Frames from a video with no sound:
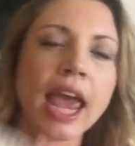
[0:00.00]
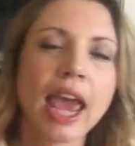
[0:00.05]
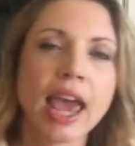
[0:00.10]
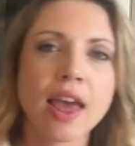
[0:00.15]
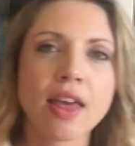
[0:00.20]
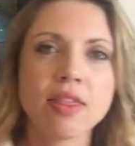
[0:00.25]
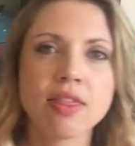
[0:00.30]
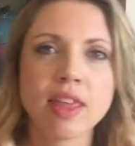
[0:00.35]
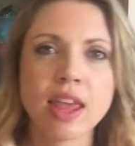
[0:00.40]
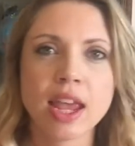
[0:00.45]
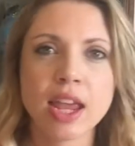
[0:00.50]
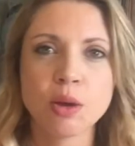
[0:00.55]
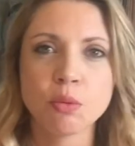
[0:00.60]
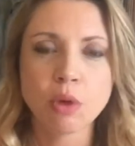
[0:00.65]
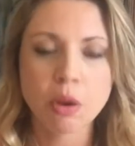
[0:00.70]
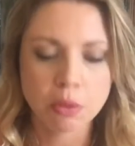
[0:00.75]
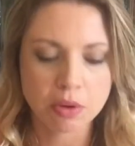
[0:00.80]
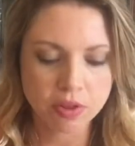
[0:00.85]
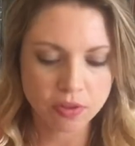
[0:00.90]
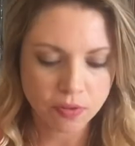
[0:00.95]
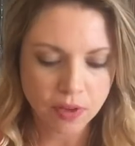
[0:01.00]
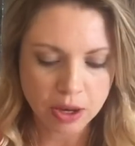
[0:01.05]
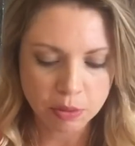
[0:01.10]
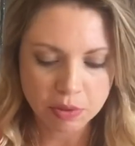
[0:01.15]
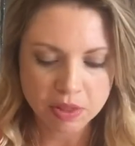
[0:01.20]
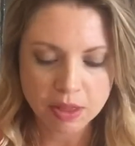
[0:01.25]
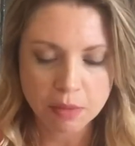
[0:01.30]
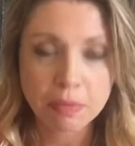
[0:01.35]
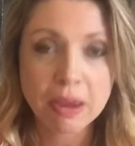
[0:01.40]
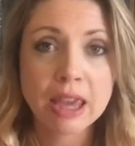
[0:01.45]
And then what was fun
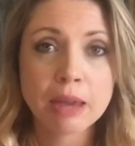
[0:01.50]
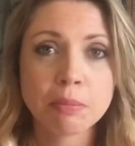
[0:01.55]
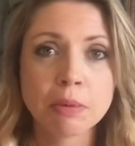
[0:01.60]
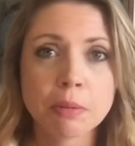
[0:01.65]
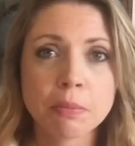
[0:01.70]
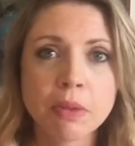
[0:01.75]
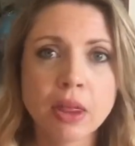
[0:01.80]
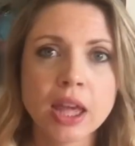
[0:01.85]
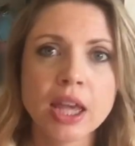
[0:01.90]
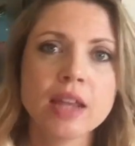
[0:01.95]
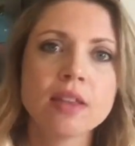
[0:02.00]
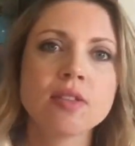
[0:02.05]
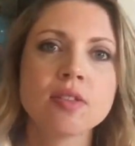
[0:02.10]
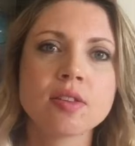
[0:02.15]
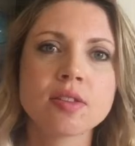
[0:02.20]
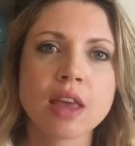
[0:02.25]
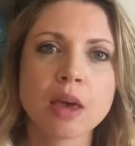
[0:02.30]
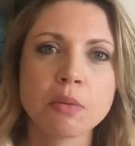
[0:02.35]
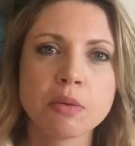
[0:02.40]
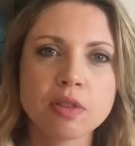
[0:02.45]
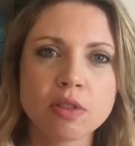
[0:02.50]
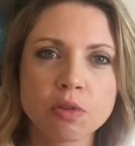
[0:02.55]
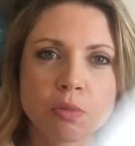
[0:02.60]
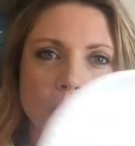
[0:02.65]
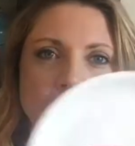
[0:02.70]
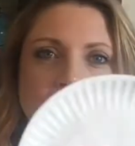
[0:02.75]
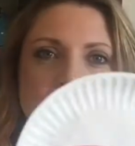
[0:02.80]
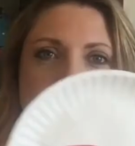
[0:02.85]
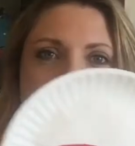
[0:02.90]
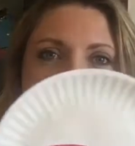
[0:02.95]
with the paper plates is I would
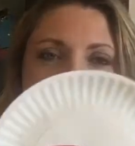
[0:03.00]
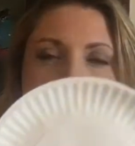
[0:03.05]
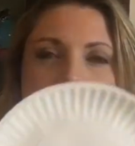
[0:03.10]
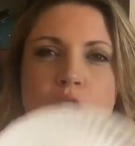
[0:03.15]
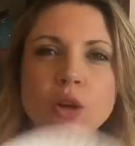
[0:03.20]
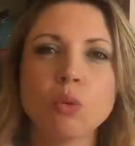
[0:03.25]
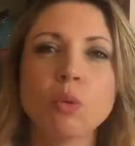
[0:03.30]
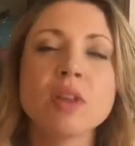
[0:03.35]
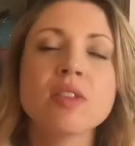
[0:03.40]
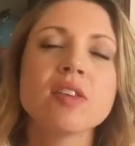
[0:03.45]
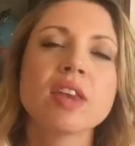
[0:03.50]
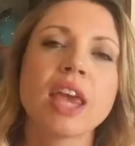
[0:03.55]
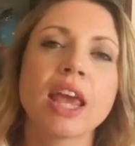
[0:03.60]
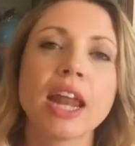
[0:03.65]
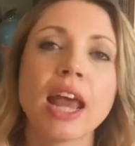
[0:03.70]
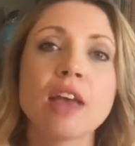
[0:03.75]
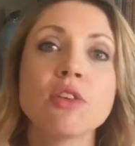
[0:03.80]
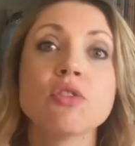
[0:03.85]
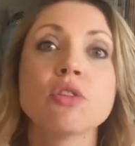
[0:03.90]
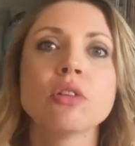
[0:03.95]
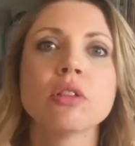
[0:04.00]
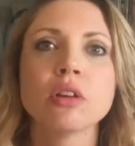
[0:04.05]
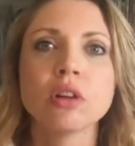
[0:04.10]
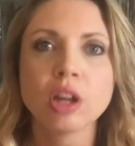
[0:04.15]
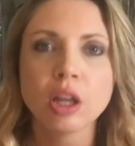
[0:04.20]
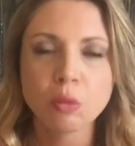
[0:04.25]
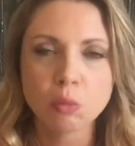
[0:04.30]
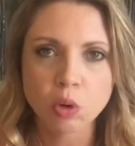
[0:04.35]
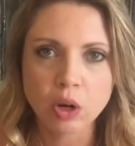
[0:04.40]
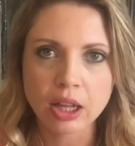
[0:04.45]
spread, you know, once again, as you're
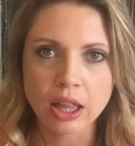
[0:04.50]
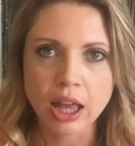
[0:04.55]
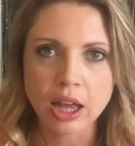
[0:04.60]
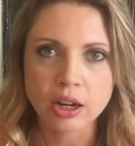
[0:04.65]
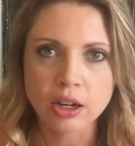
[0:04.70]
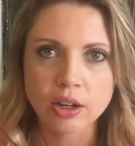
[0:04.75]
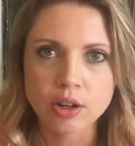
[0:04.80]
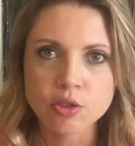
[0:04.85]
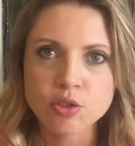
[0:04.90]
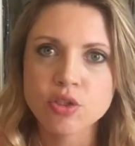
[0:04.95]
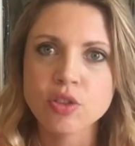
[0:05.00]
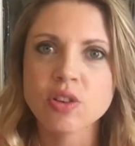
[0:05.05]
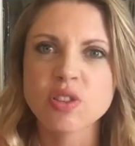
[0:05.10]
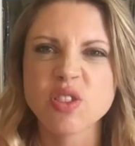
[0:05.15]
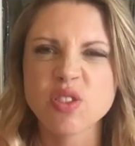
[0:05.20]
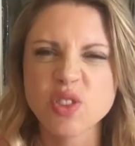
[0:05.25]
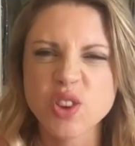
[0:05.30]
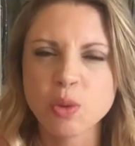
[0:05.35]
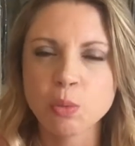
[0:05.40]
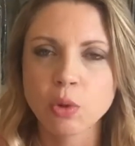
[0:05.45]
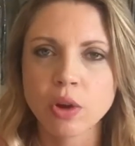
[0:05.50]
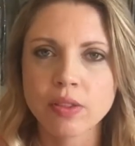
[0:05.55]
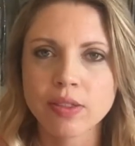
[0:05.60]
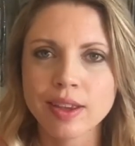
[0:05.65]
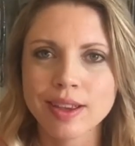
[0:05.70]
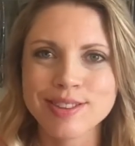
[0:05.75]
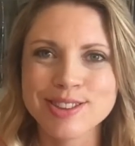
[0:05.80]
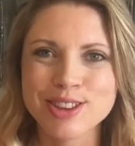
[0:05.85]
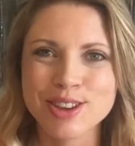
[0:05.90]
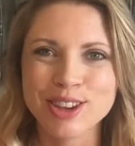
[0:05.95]
learning more letters, there's a few more
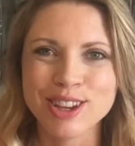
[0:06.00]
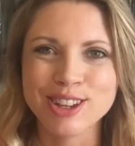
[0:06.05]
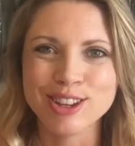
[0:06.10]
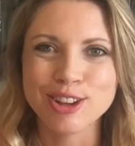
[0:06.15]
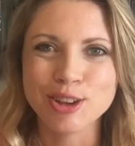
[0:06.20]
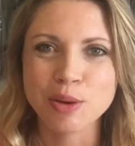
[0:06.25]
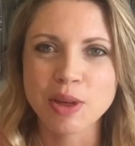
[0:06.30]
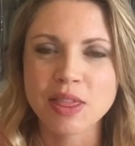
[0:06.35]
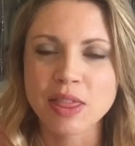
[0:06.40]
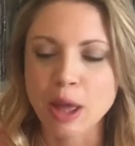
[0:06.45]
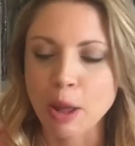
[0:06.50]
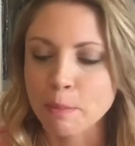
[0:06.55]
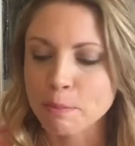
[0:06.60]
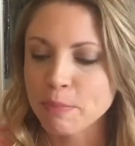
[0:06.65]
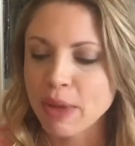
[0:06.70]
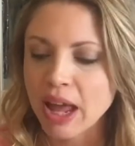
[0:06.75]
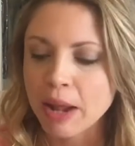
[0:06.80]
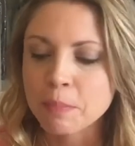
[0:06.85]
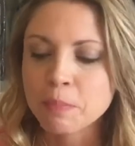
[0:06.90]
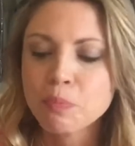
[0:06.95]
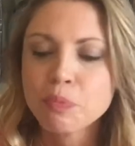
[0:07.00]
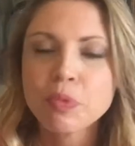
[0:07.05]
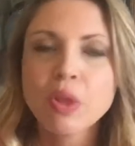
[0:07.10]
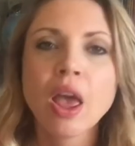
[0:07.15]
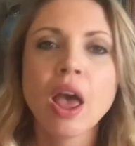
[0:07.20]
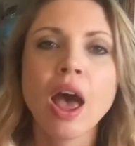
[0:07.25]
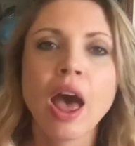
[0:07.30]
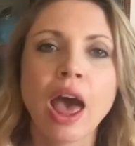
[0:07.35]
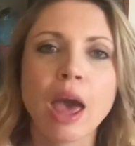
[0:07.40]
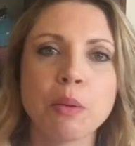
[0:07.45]
things you can do with them, but
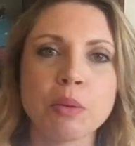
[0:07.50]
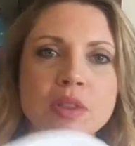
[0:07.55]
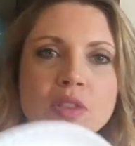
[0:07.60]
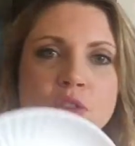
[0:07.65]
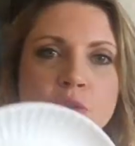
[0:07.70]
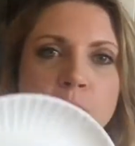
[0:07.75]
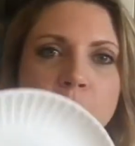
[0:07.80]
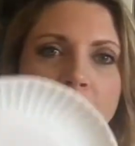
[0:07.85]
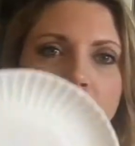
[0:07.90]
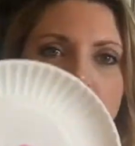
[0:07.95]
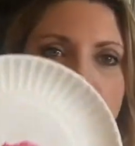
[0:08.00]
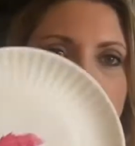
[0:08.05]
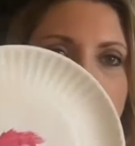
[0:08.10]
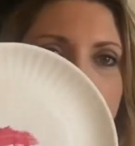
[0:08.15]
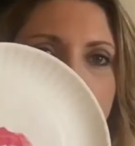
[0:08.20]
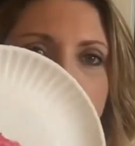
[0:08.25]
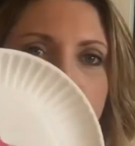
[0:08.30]
I would spread